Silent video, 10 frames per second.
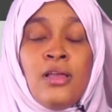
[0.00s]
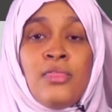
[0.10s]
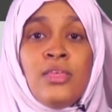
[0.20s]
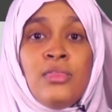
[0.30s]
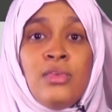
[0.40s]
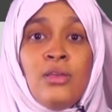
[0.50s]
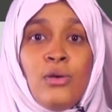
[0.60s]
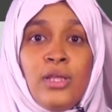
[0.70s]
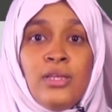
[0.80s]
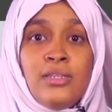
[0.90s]
This
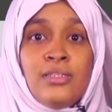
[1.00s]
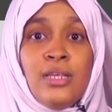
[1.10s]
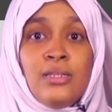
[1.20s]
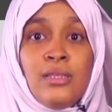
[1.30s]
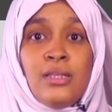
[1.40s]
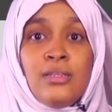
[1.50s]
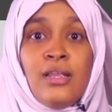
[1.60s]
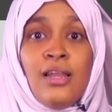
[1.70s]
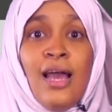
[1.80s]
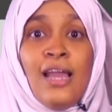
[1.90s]
theory states that
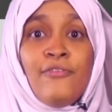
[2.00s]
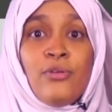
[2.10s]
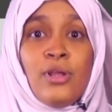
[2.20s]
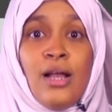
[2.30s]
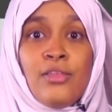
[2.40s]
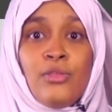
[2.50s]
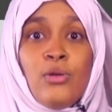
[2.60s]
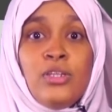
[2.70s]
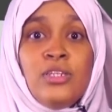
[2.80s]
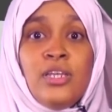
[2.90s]
life on Earth
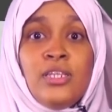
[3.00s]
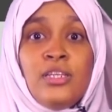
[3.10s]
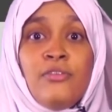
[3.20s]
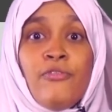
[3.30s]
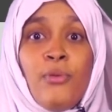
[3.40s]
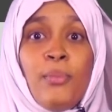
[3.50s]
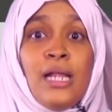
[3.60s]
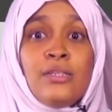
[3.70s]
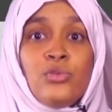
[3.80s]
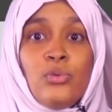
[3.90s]
originated from
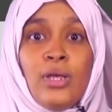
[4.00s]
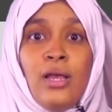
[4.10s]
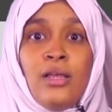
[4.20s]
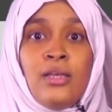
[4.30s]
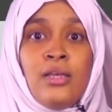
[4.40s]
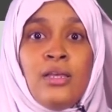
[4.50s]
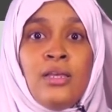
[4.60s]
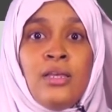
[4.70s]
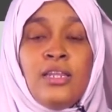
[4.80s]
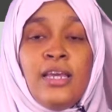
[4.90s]
elsewhere.
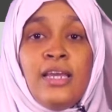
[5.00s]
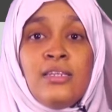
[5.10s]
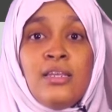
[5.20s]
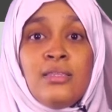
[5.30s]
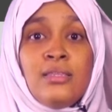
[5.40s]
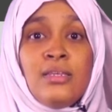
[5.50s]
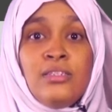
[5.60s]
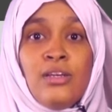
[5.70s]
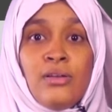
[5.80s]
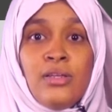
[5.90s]
In 18th
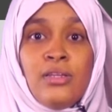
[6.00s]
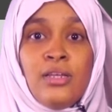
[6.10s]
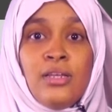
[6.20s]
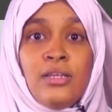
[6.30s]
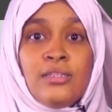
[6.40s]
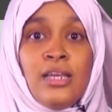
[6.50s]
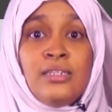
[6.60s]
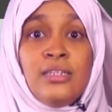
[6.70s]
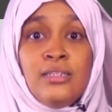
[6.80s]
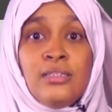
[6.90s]
century,
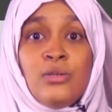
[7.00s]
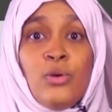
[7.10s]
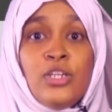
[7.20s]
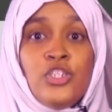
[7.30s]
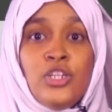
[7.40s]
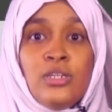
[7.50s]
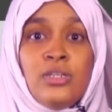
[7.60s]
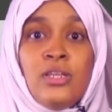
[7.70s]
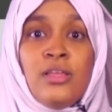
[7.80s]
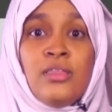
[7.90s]
scientists questioned
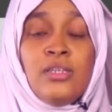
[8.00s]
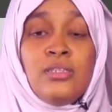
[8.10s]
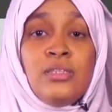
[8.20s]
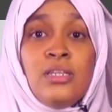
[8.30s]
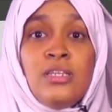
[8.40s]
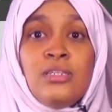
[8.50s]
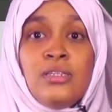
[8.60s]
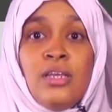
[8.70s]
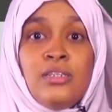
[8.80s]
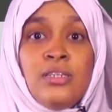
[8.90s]
this steady
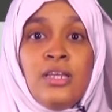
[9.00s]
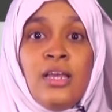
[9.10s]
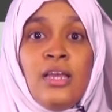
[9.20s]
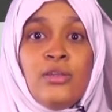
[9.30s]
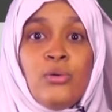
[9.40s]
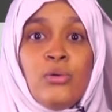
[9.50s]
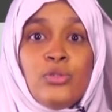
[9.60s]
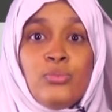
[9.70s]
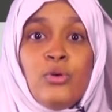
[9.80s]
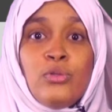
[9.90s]
state and
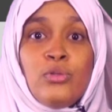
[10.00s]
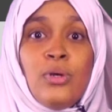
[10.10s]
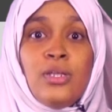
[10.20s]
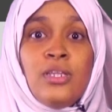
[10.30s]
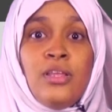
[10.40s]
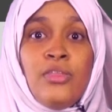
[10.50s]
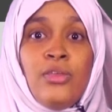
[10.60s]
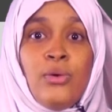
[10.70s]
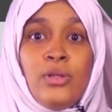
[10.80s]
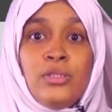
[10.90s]
Cosmozoan
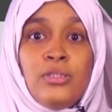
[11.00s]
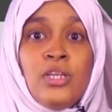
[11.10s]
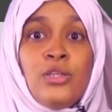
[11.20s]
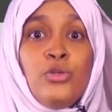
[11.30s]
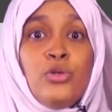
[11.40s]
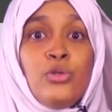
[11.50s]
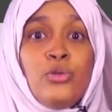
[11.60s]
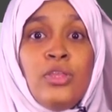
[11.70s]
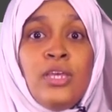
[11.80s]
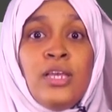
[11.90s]
theories due to
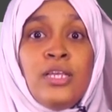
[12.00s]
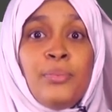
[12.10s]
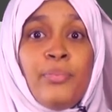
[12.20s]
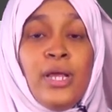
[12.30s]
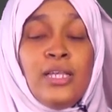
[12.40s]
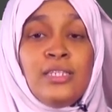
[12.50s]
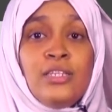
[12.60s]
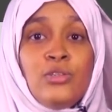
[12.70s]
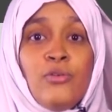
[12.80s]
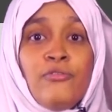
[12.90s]
the
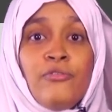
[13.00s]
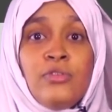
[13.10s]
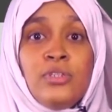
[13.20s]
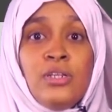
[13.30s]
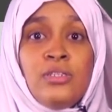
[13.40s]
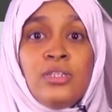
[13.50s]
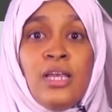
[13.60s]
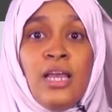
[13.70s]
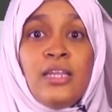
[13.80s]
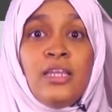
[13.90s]
presence of fossils
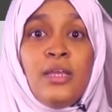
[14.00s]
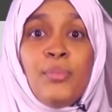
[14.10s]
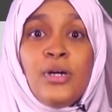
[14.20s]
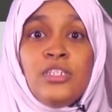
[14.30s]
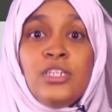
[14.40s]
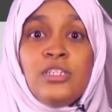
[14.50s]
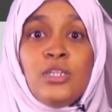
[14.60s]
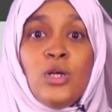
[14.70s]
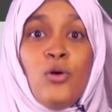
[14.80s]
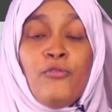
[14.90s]
and emergence
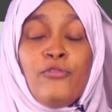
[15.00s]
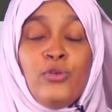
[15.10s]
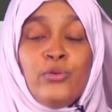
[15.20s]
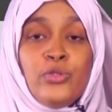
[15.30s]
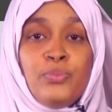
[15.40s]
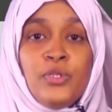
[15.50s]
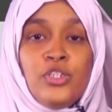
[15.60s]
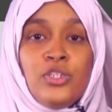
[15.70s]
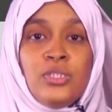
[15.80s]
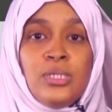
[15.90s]
of new
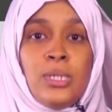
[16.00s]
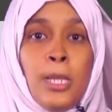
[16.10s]
species.